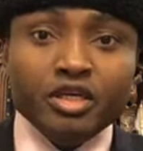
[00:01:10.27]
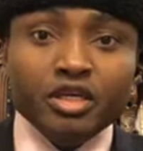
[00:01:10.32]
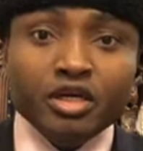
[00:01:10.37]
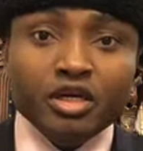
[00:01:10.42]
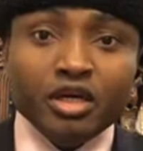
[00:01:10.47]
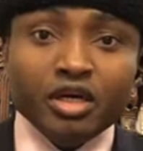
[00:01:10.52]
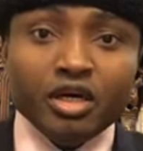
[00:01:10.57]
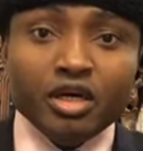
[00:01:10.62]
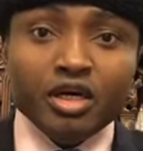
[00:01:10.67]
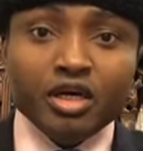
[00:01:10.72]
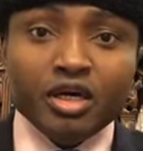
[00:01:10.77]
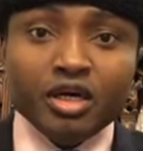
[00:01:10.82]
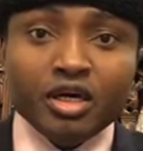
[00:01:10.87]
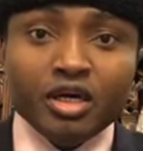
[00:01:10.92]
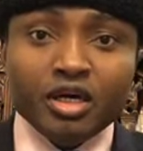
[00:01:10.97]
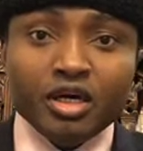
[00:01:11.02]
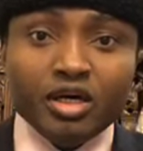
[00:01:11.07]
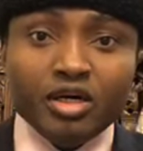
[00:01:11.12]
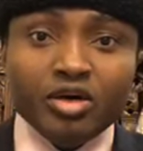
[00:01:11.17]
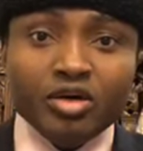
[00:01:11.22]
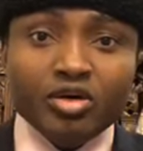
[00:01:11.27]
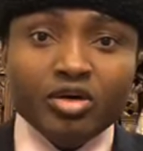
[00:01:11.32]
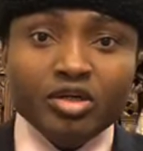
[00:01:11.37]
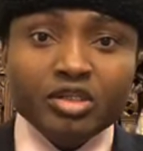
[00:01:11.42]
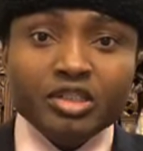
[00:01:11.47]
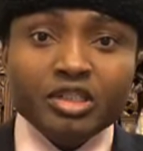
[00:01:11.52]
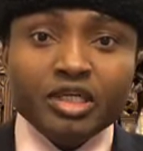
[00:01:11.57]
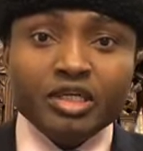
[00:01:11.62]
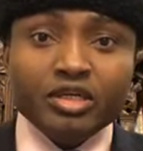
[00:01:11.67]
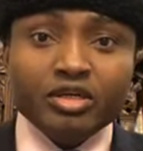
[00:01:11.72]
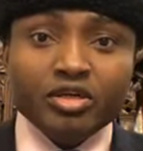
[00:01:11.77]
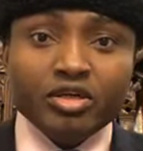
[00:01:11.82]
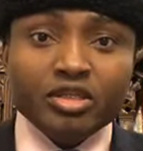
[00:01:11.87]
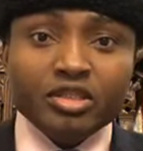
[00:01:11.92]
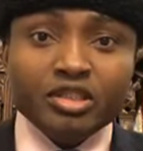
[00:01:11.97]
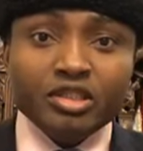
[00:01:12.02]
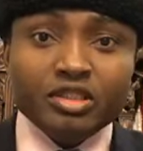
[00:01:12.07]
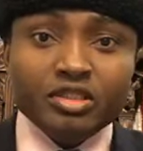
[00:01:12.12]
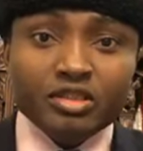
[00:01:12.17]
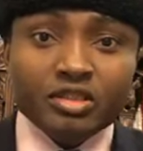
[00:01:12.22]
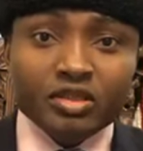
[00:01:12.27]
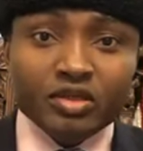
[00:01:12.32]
Odinamaru,